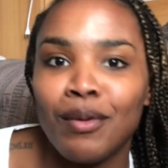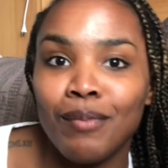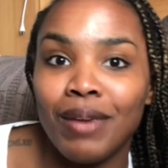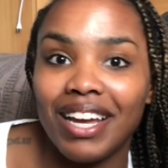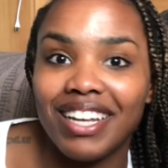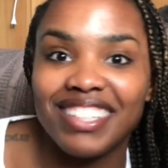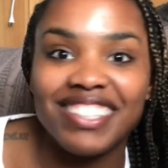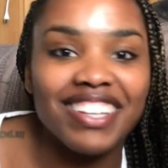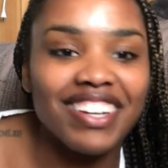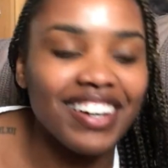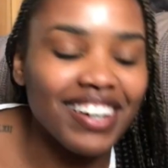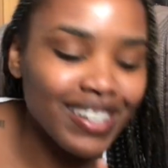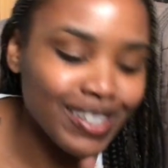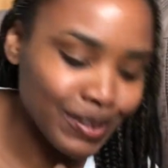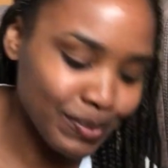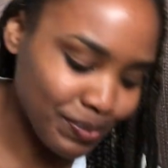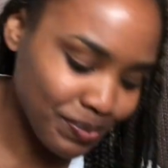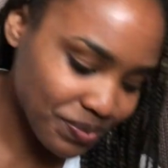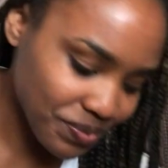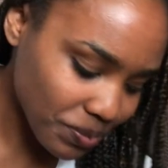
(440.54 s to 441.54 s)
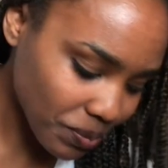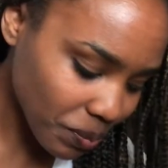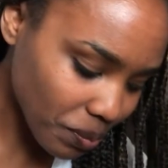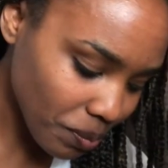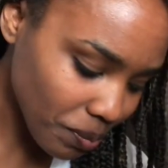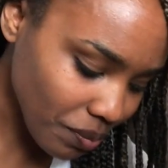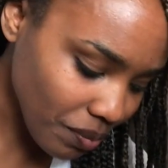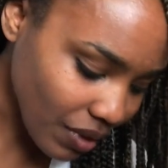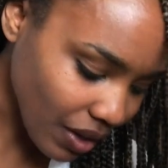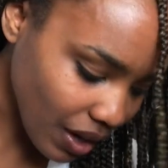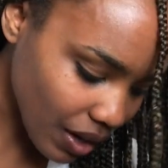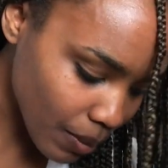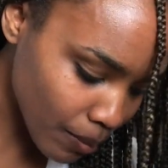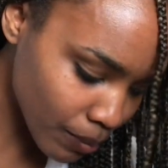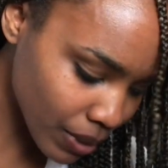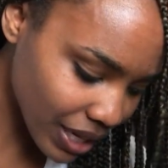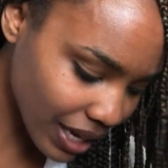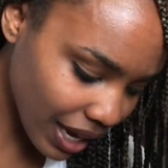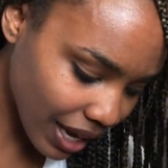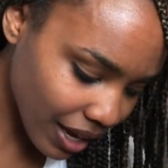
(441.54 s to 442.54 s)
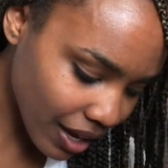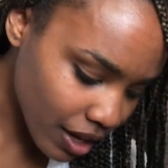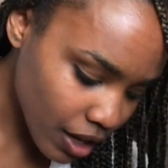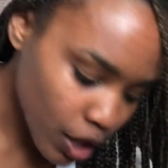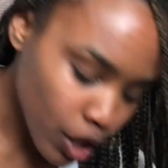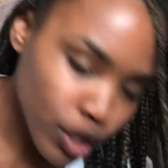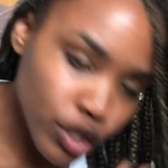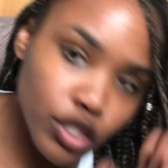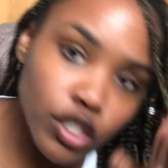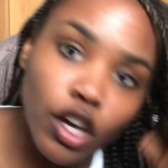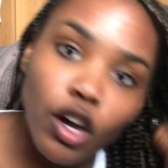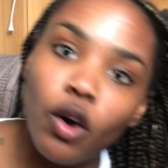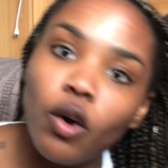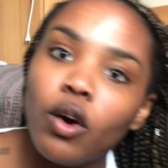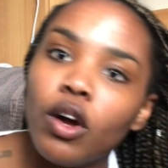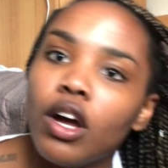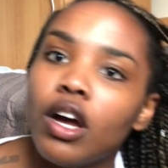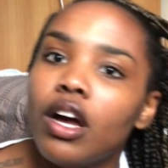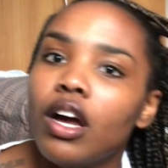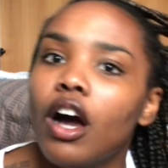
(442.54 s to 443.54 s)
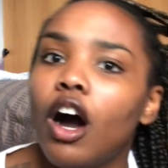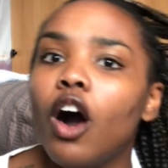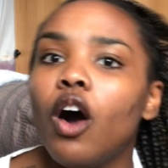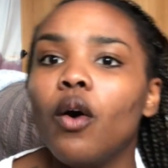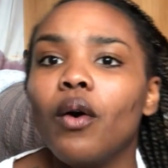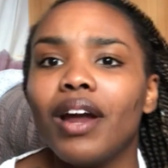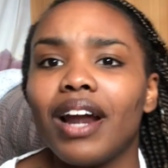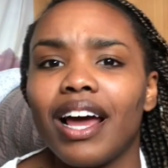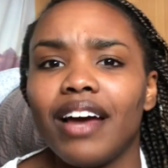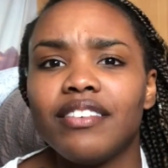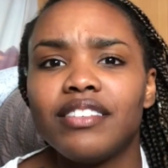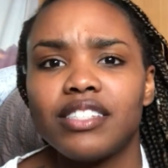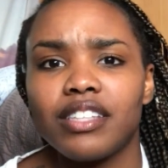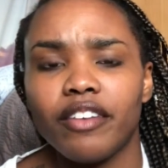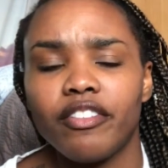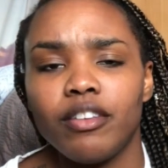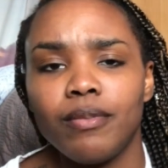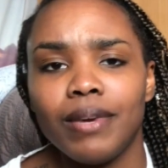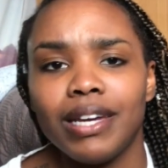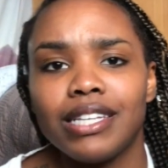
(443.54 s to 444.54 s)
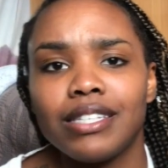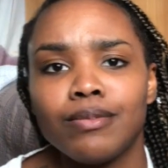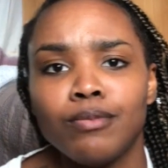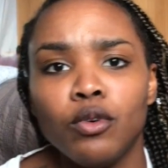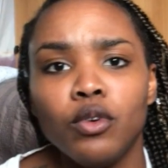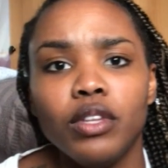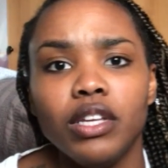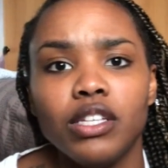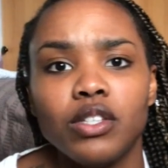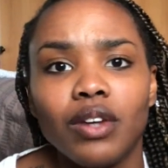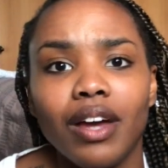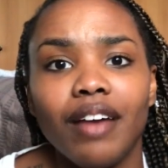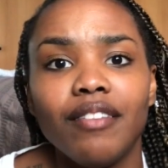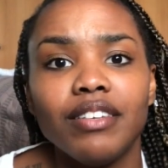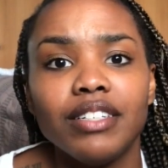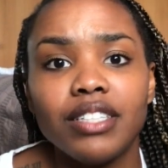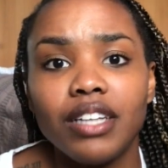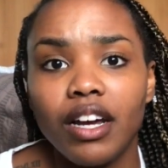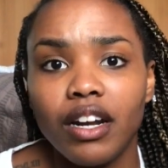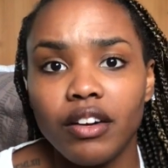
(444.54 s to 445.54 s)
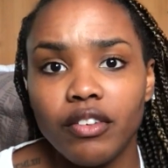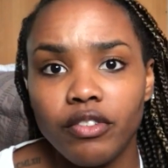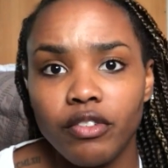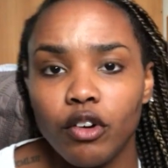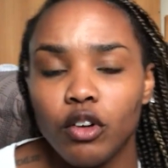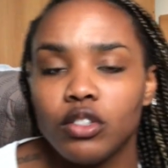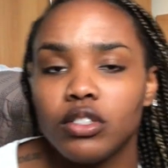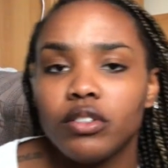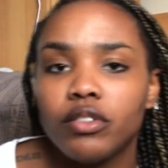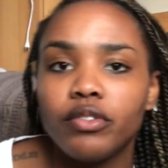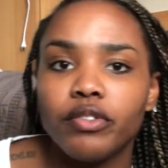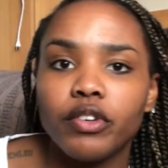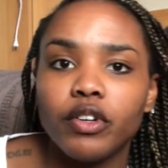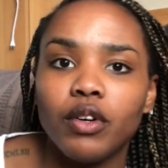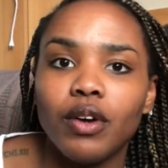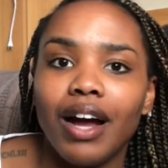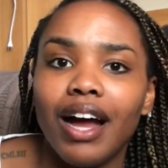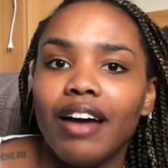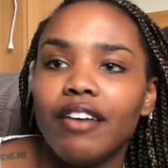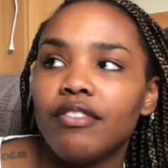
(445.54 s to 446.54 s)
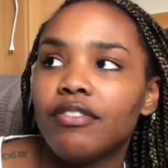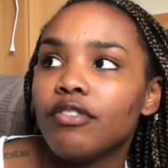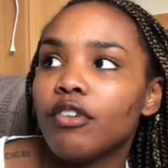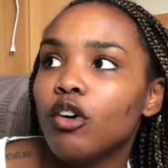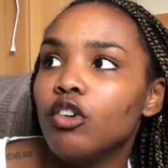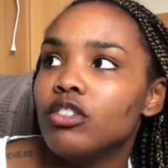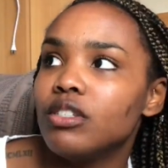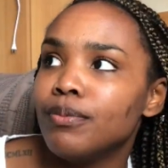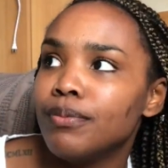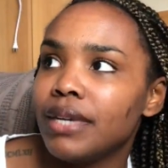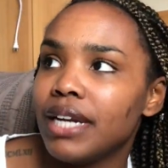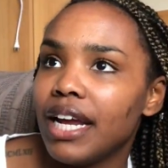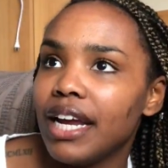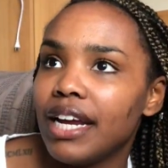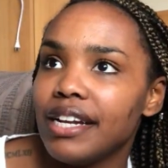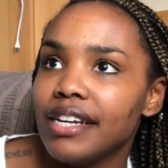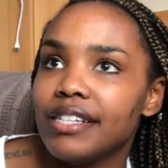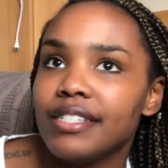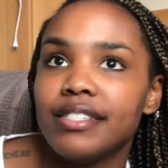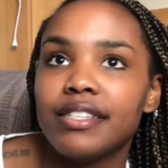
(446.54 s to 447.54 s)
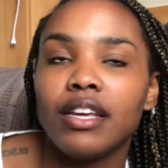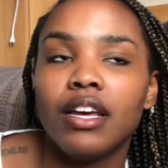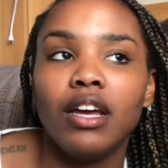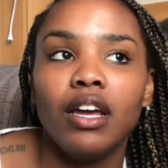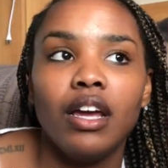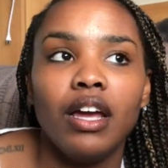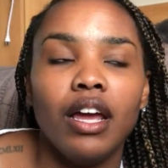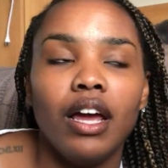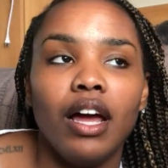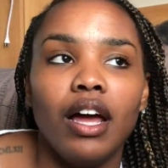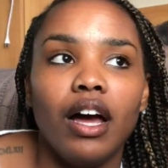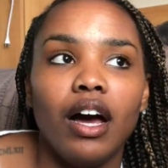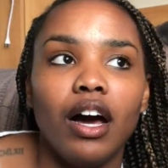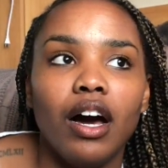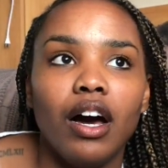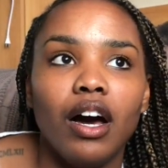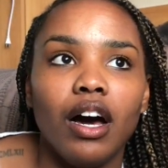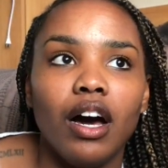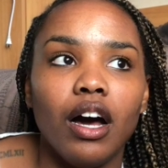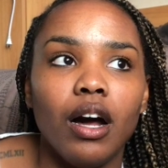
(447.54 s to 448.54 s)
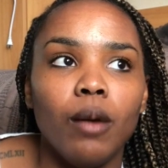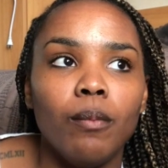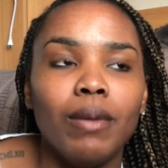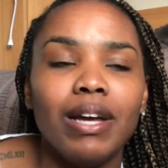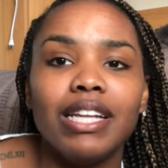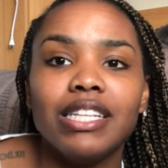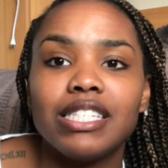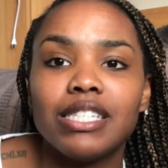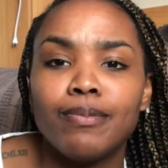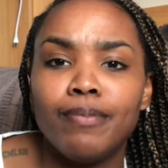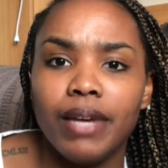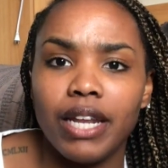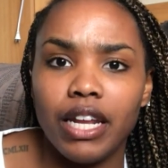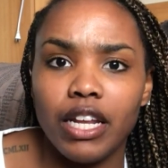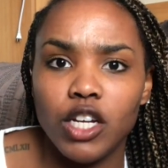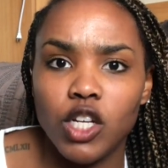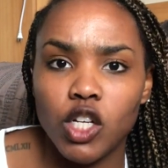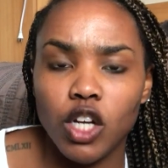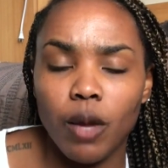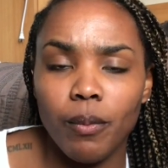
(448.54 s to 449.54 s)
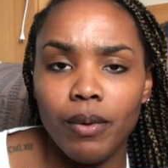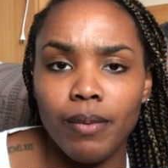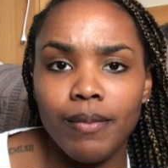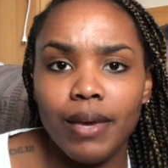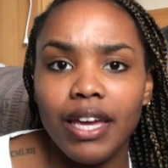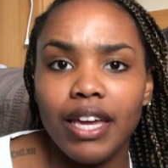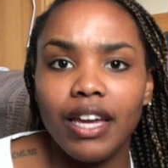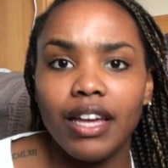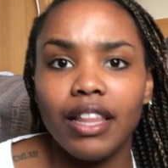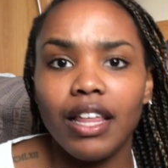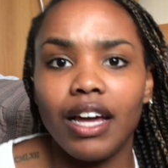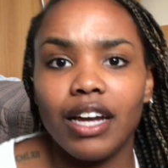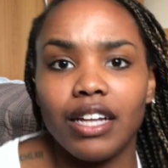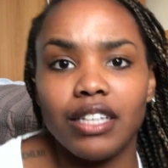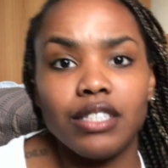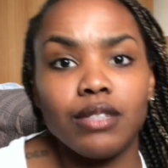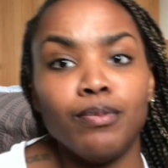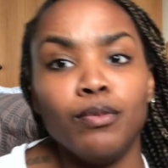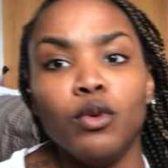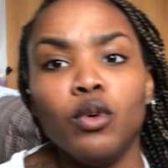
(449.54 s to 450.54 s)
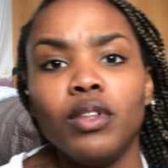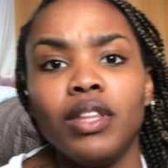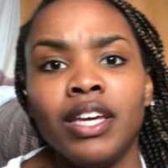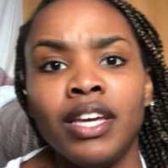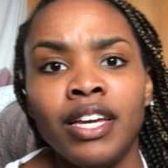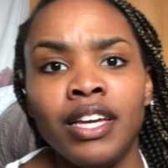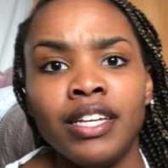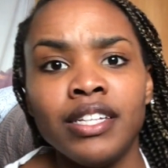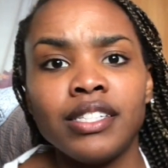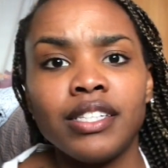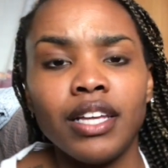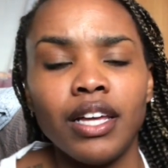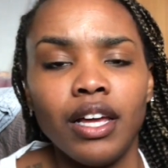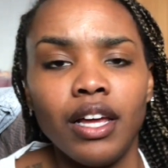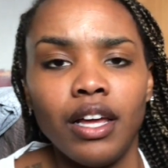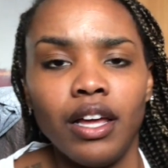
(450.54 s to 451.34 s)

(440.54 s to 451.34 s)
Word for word: Bad Sarah. But yeah, so, oh, and I have stuff to make smoothies. So I have a ton of frozen fruit, I have frozen bananas, and spinach. I'll be making a lot of smoothies